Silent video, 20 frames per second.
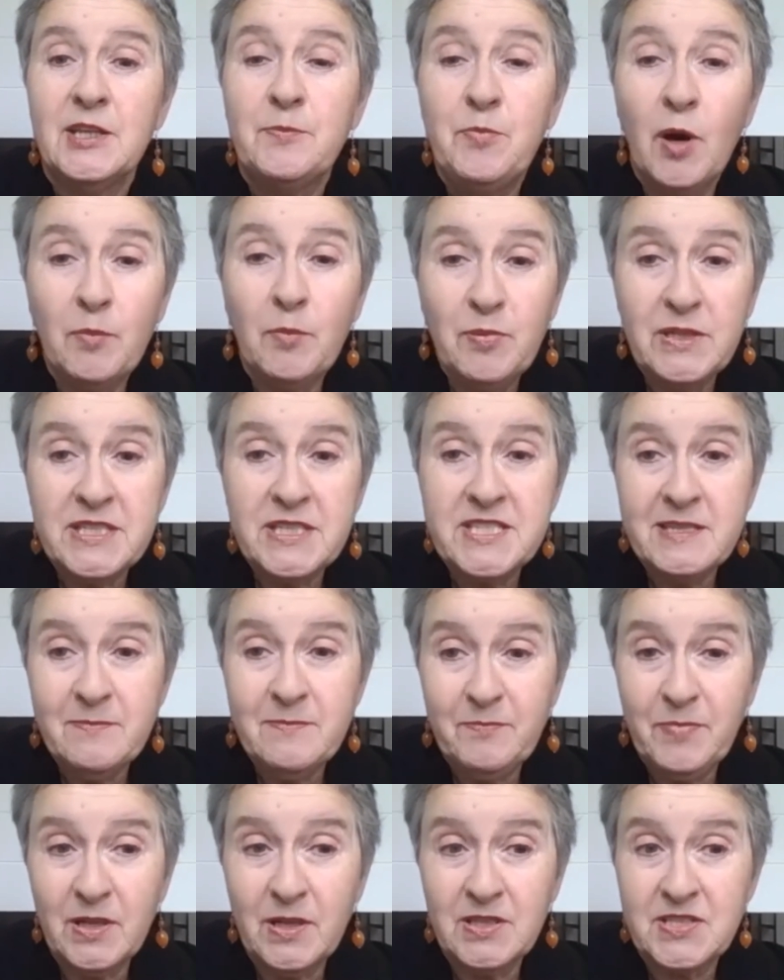the populist
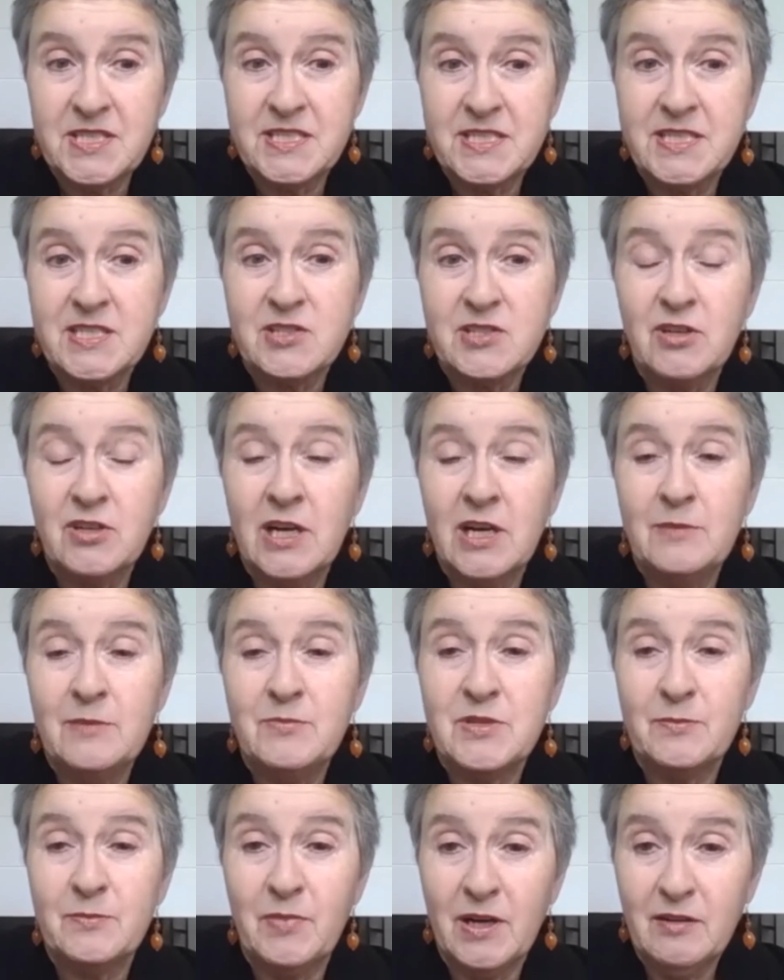impulses
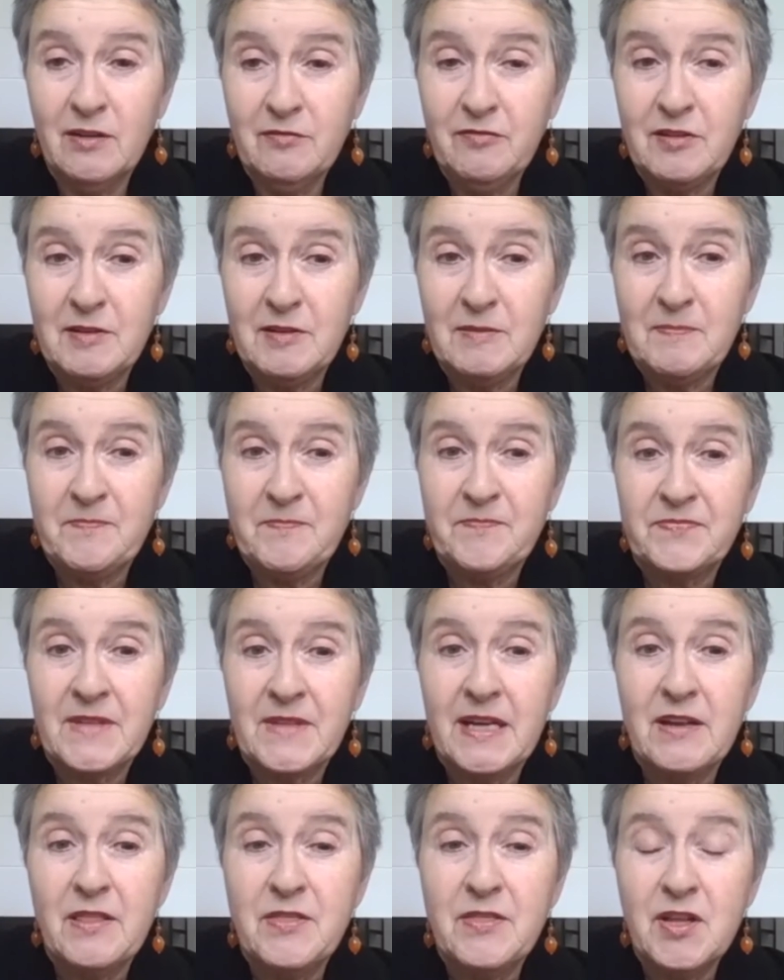described above,
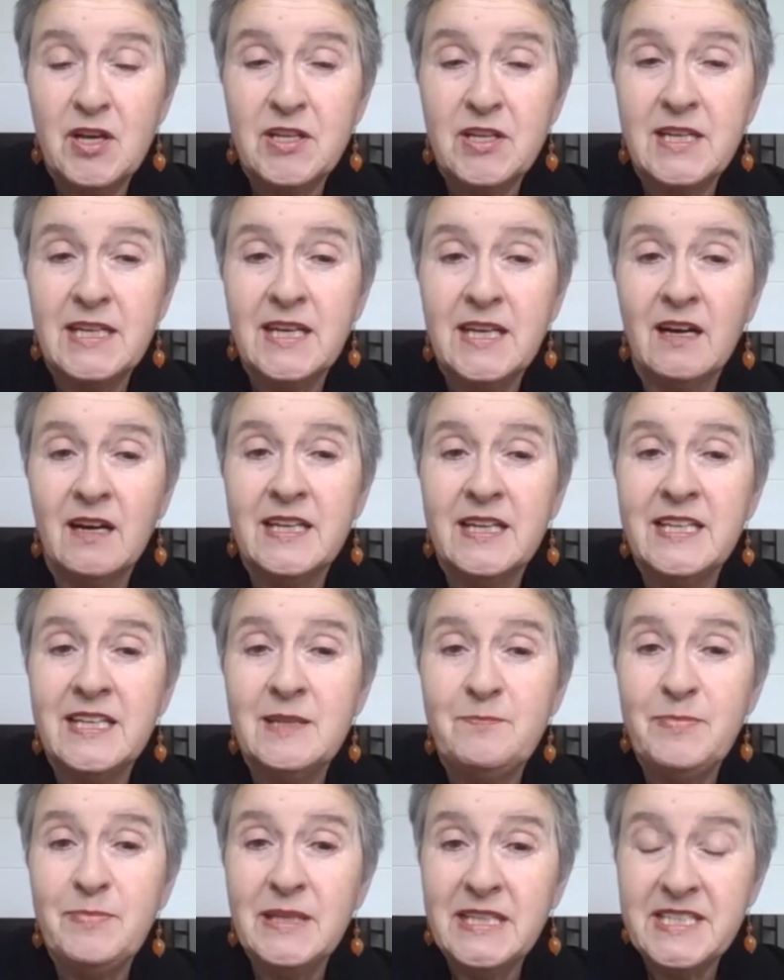and thirdly, our
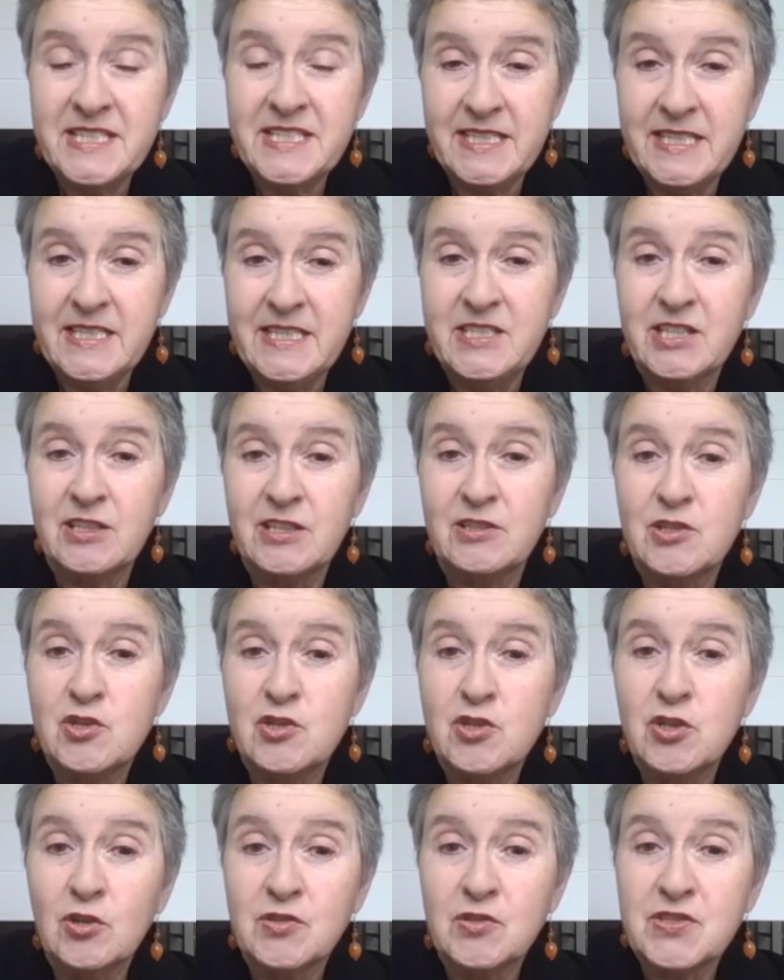inability to
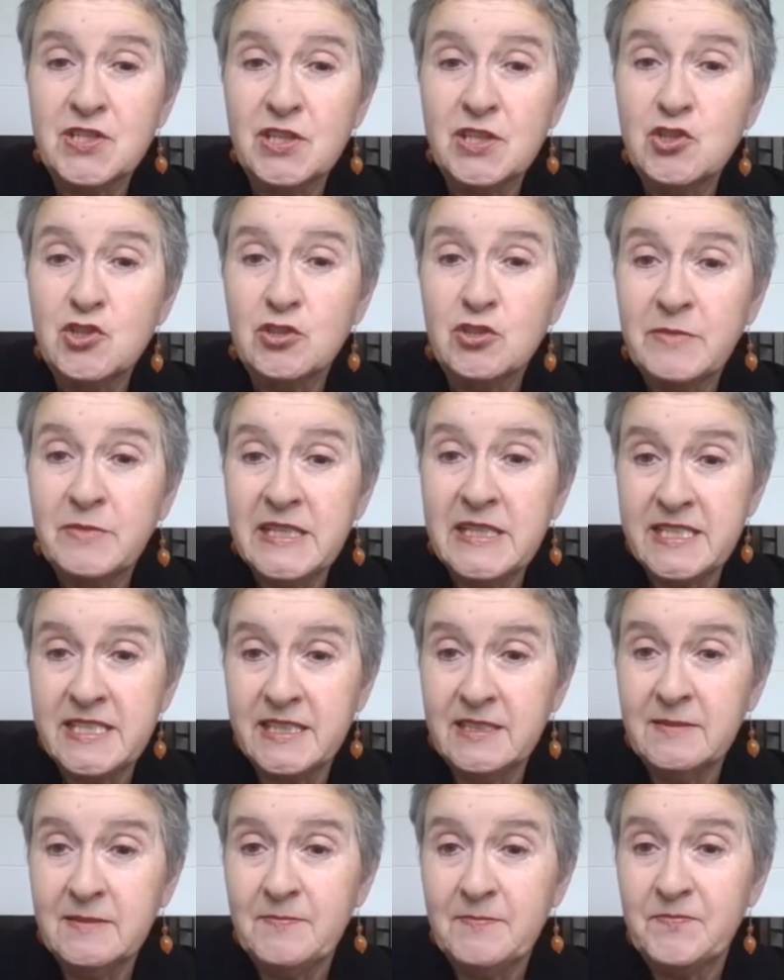control social
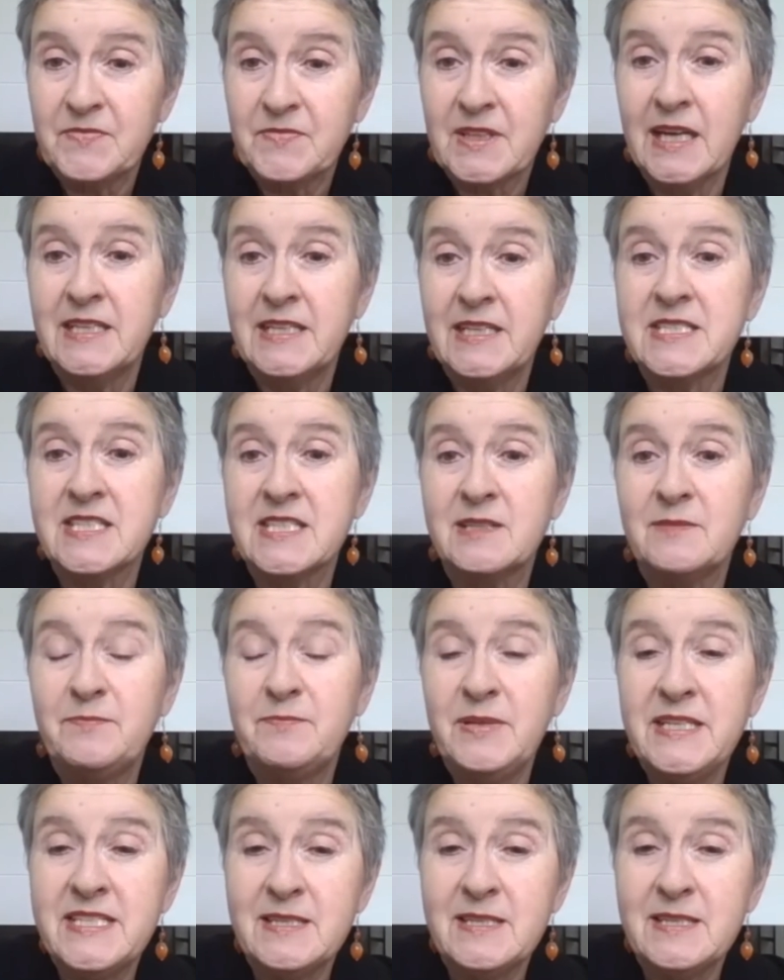media and its
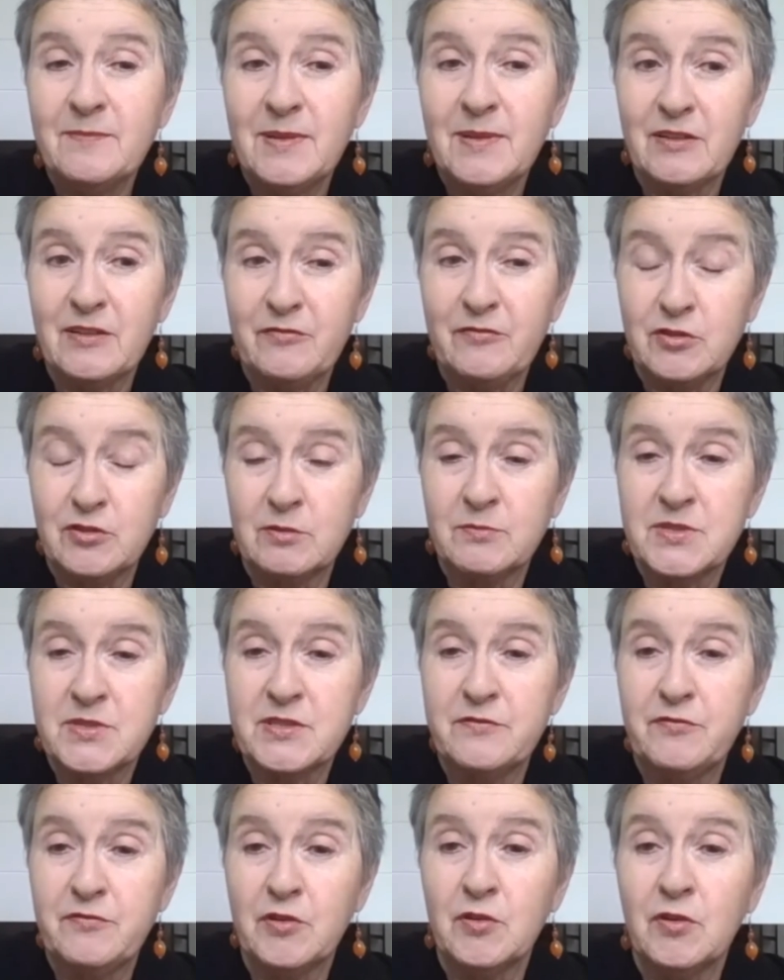competing
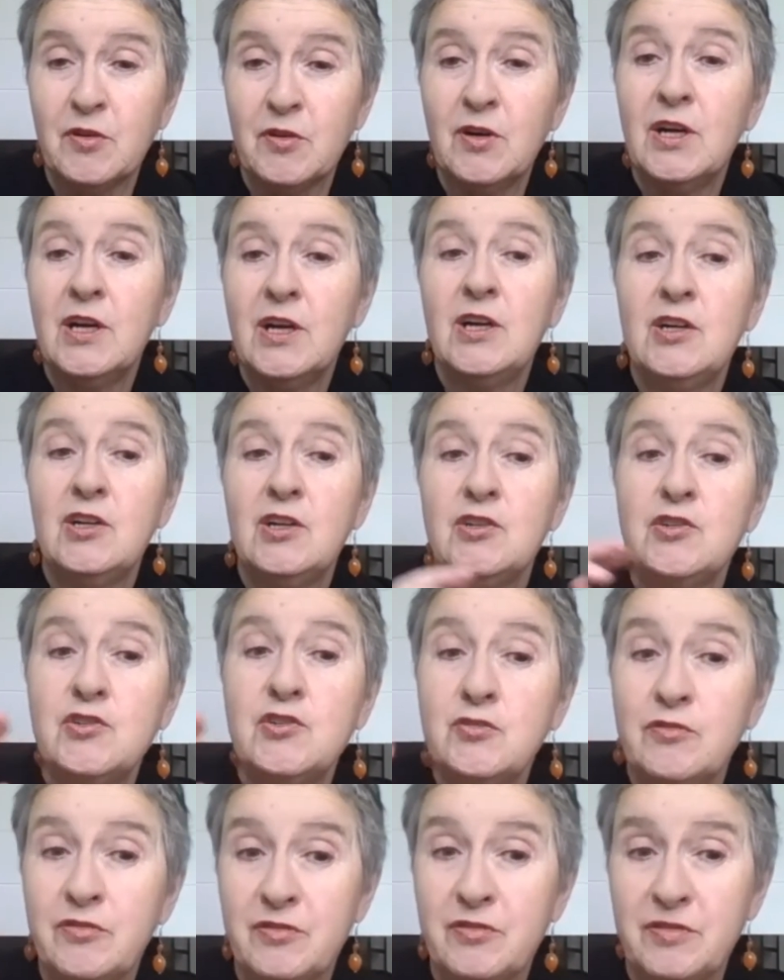platforms for
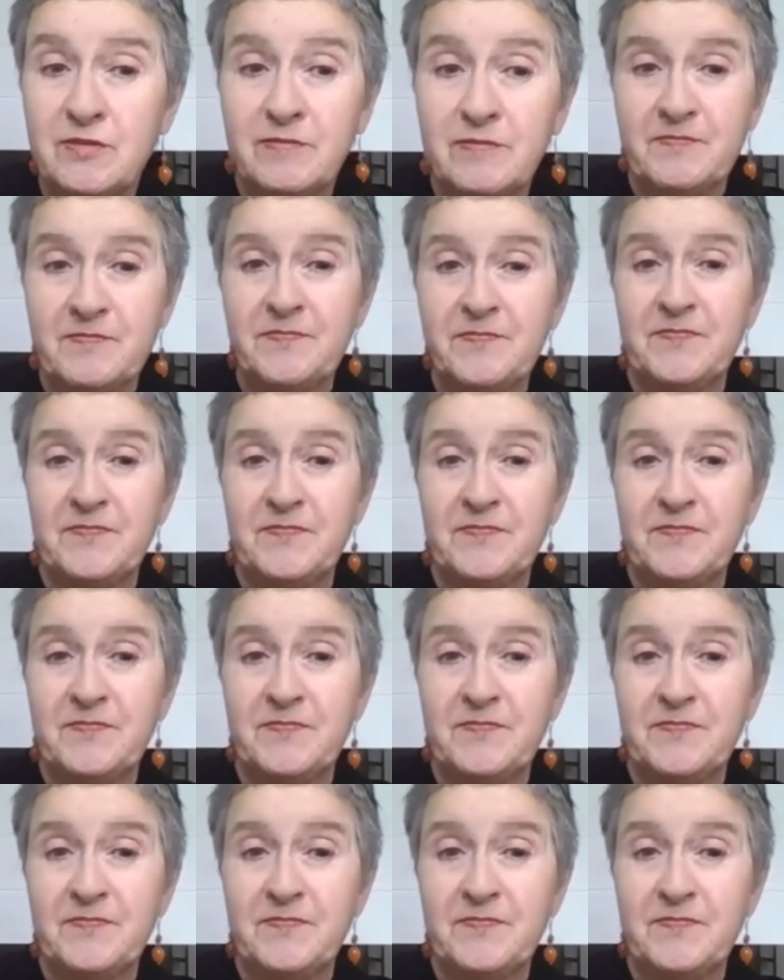truth.